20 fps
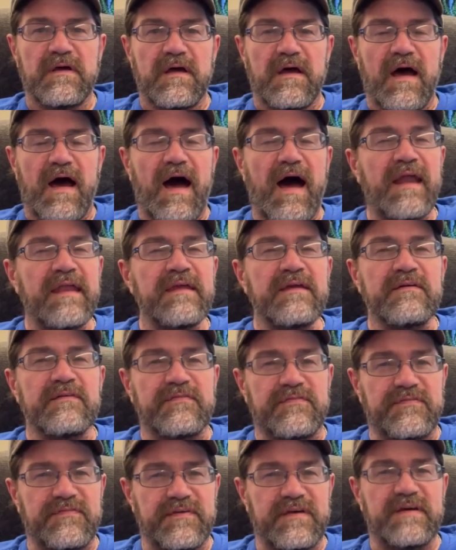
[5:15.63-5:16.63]
How do you
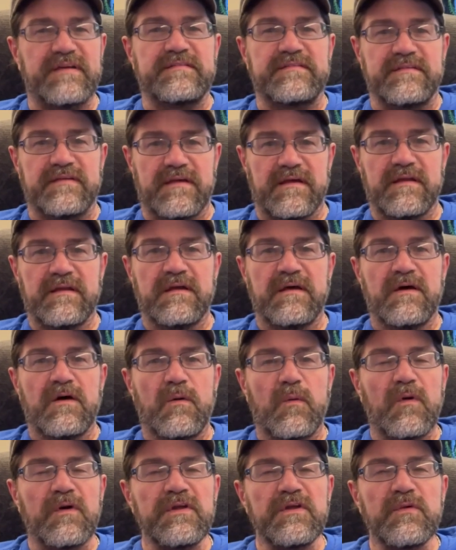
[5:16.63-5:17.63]
fix it?
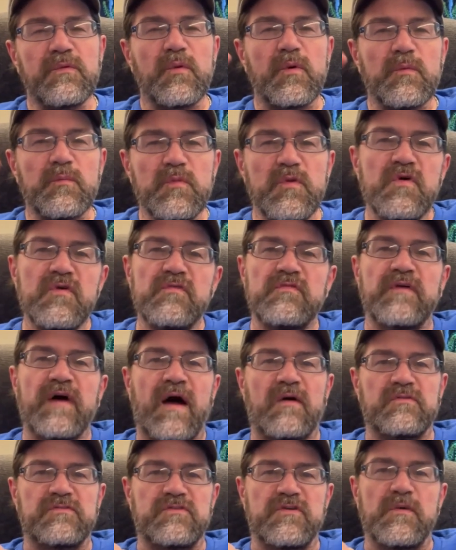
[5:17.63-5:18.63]
Well, you remove
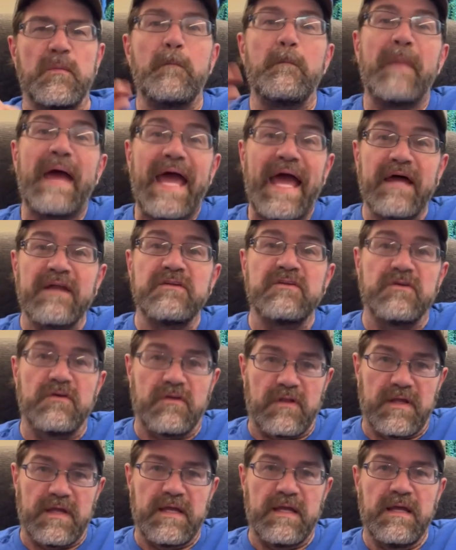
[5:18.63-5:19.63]
algae
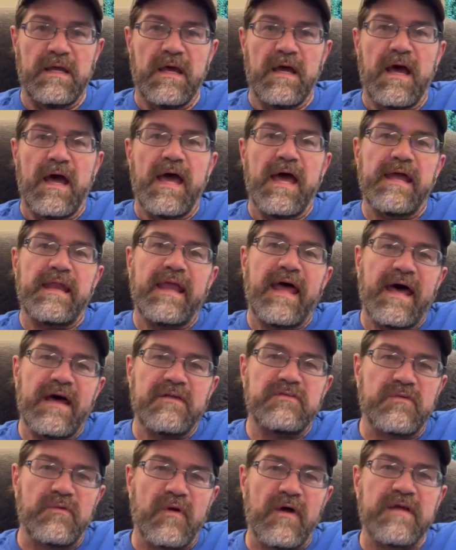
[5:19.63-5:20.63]
manually and
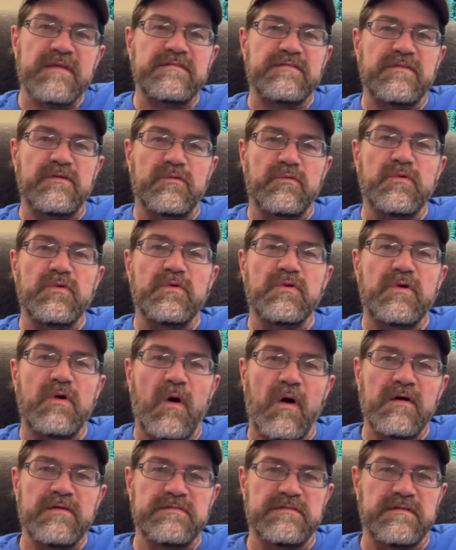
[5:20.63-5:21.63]
address the root
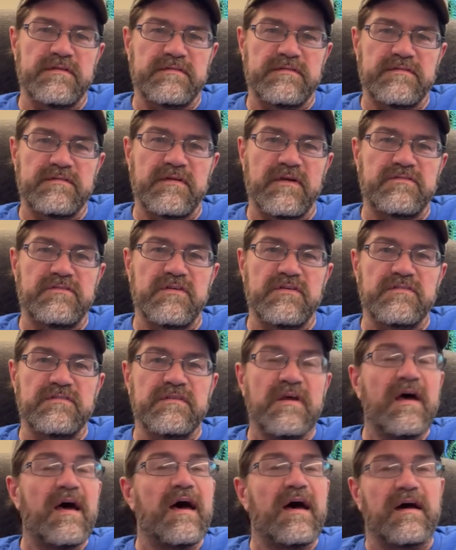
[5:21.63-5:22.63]
causes, such as
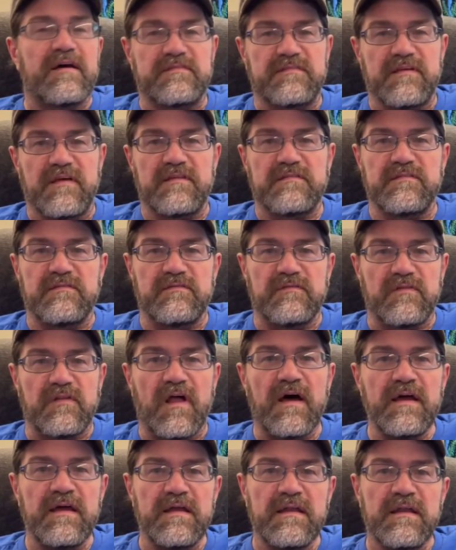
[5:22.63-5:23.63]
excessive
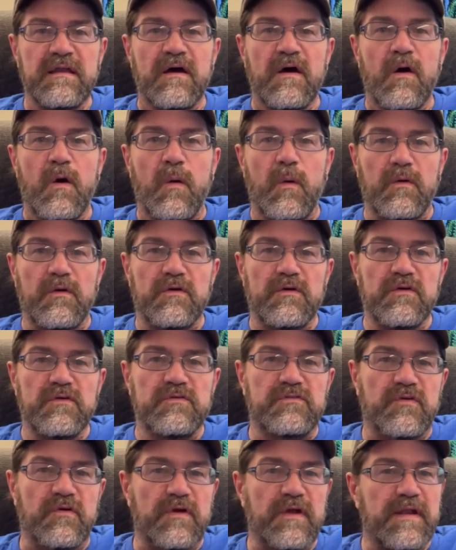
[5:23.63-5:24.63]
light or
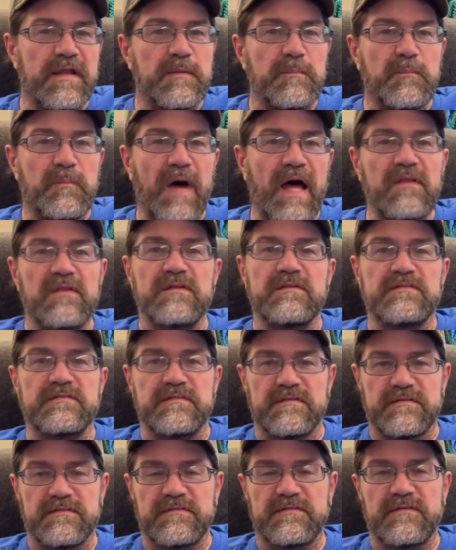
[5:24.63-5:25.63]
nutrient
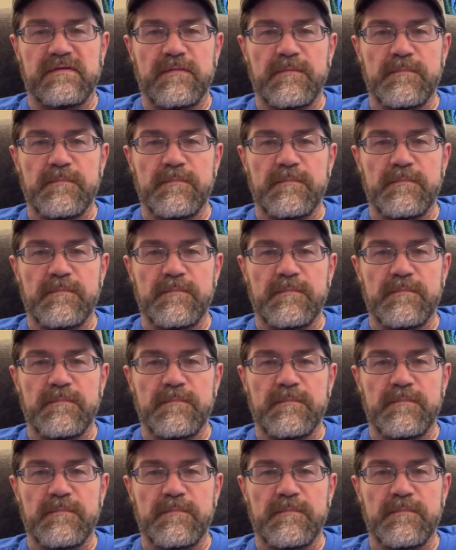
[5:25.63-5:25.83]
imbalances.